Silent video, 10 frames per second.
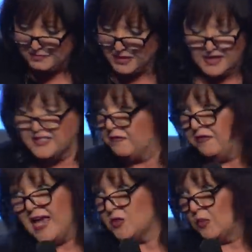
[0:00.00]
Because the
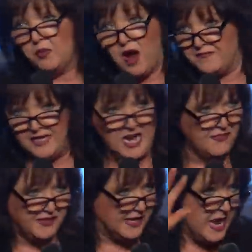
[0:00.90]
flesh will profit
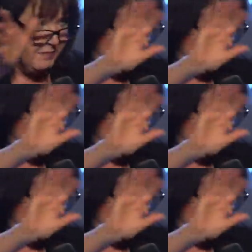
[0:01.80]
nothing, but